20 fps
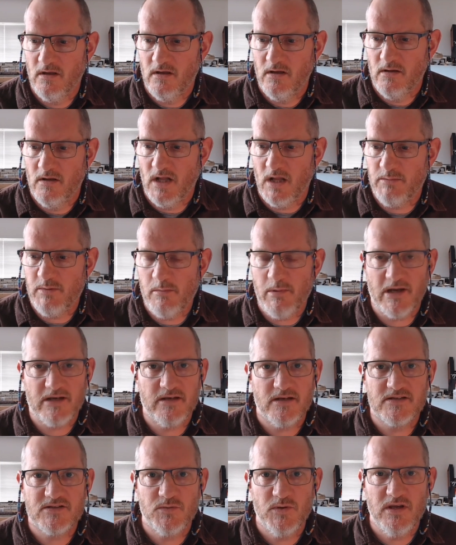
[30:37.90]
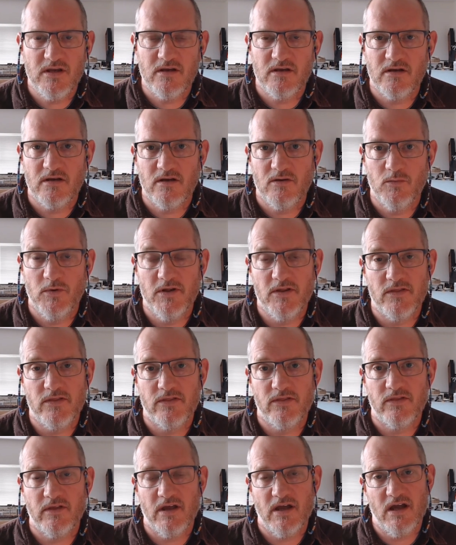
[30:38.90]
I'll be back next week
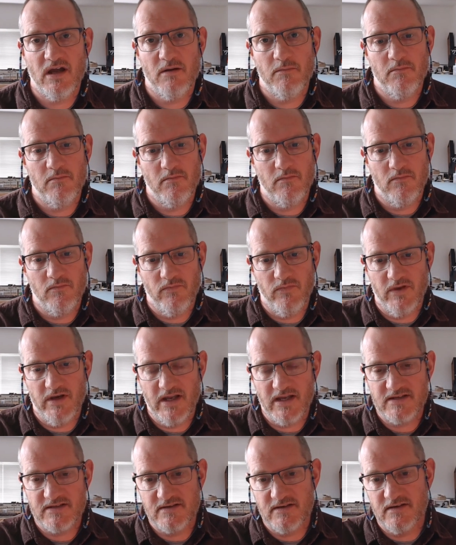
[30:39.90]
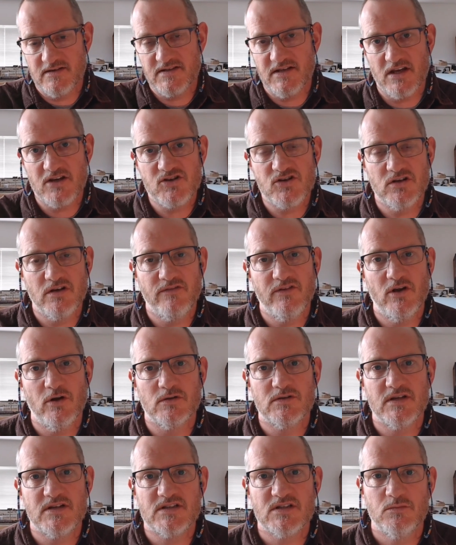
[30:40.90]
with the next section of the
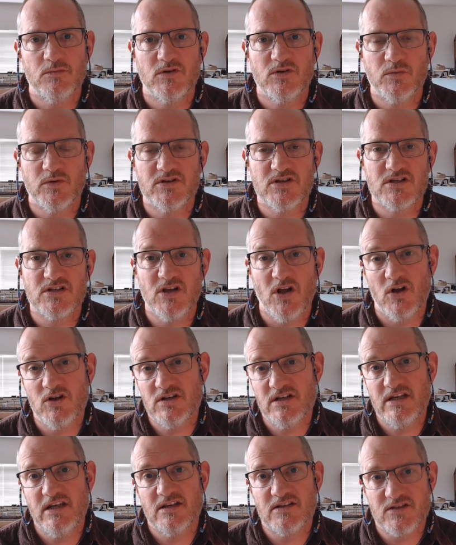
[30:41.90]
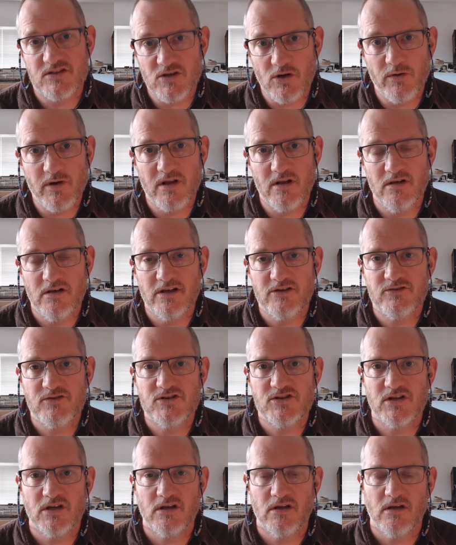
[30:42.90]
Old Testament, which is largely historical
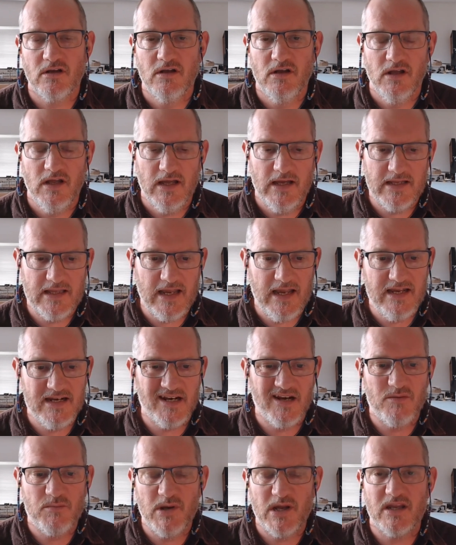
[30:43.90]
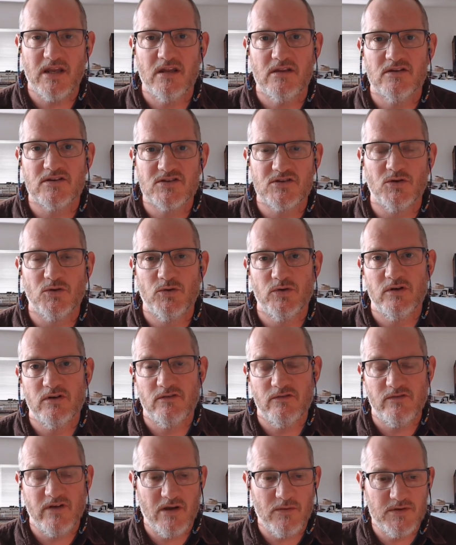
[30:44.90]
literature, again unpacking the story
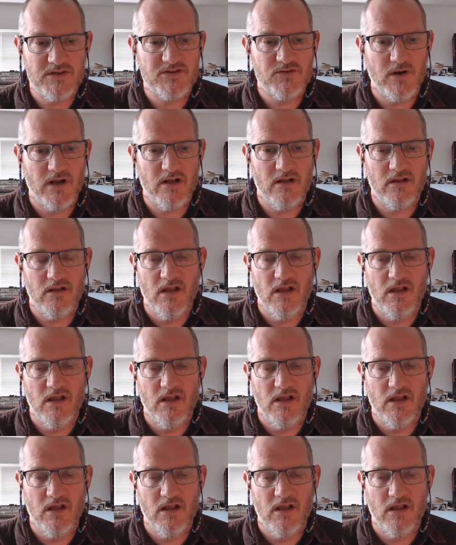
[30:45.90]
of how Israel